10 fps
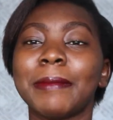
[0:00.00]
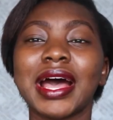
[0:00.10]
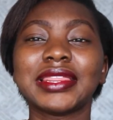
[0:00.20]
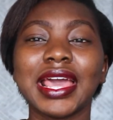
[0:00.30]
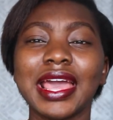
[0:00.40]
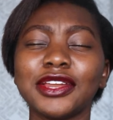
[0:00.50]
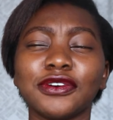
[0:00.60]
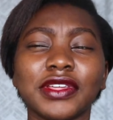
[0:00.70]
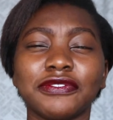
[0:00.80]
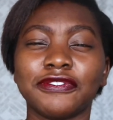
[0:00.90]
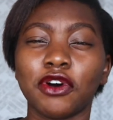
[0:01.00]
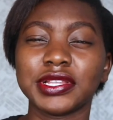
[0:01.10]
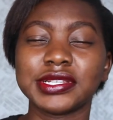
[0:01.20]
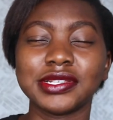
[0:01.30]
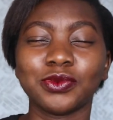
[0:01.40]
But at the end of the
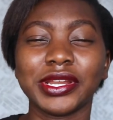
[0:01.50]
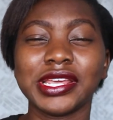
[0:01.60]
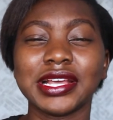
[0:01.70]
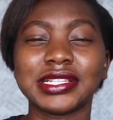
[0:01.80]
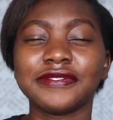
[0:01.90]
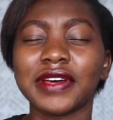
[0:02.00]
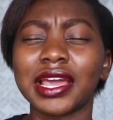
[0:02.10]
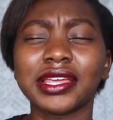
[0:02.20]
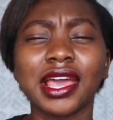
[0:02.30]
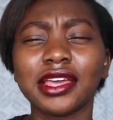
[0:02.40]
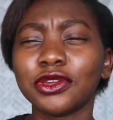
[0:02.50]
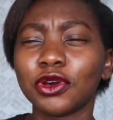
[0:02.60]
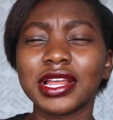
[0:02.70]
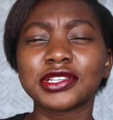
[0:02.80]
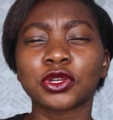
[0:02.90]
fourth season, when he and Tiff are like, yeah, you know,
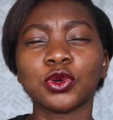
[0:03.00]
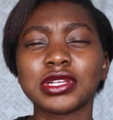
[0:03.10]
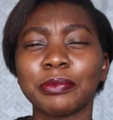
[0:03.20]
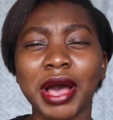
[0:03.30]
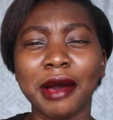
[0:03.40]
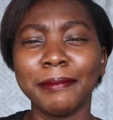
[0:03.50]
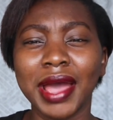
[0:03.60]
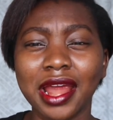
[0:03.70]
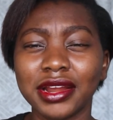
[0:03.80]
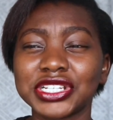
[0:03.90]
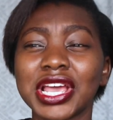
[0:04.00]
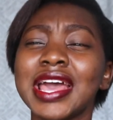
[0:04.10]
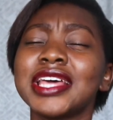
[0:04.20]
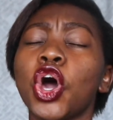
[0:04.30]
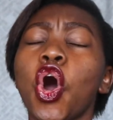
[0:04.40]
let's close up our marriage.
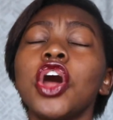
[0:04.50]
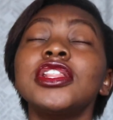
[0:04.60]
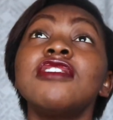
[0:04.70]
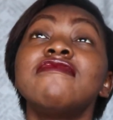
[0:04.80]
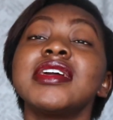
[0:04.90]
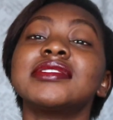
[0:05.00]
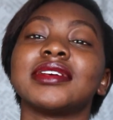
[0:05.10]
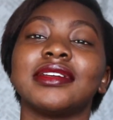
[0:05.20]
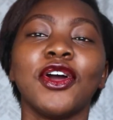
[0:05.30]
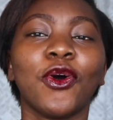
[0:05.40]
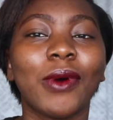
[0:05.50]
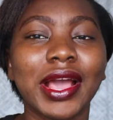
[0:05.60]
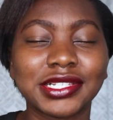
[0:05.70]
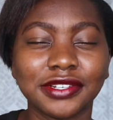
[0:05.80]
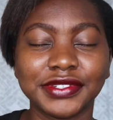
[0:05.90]
The only reason
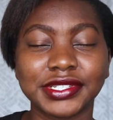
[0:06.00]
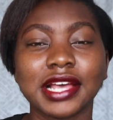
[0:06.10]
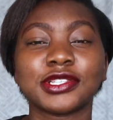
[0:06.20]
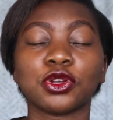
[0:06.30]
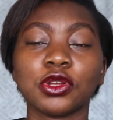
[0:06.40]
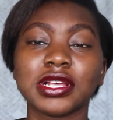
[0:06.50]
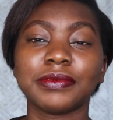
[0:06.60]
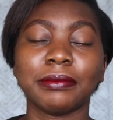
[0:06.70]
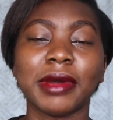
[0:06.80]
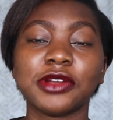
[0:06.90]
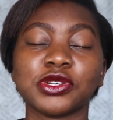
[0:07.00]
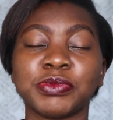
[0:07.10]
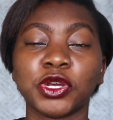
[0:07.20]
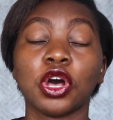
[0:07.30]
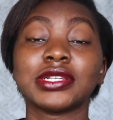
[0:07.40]
why Tiff decides to close up the marriage was
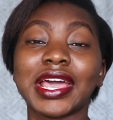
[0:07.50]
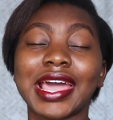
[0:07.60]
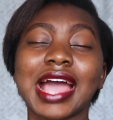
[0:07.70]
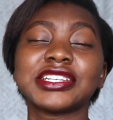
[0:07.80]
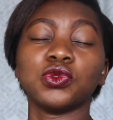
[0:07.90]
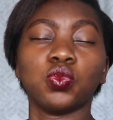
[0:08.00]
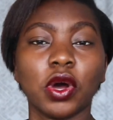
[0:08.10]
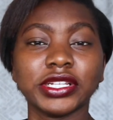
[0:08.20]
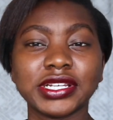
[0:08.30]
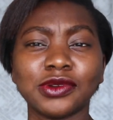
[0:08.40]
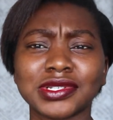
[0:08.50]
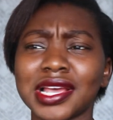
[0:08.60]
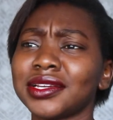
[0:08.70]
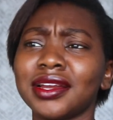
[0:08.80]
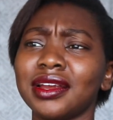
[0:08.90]
because the guy she wanted was
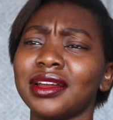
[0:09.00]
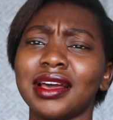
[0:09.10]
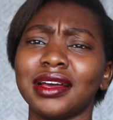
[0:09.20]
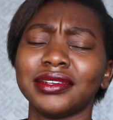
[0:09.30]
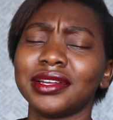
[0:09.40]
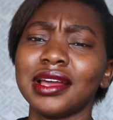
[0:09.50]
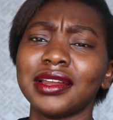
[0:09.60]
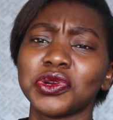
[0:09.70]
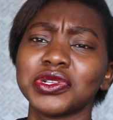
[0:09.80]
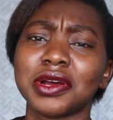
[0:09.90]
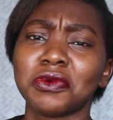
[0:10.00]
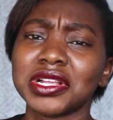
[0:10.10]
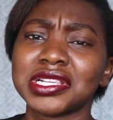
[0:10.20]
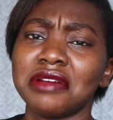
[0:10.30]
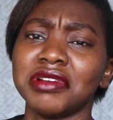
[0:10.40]
like, nah, I don't
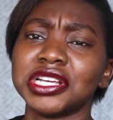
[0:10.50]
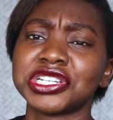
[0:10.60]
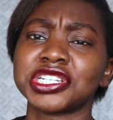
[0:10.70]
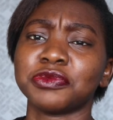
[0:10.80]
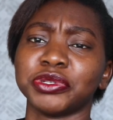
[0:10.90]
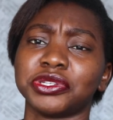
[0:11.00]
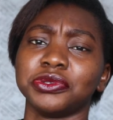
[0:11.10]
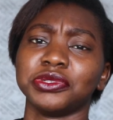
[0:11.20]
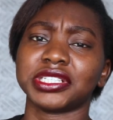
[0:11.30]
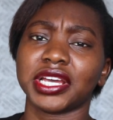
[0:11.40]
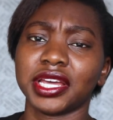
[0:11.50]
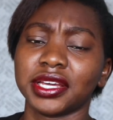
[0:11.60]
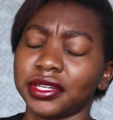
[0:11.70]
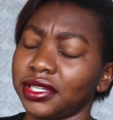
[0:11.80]
want a relationship with you, dear.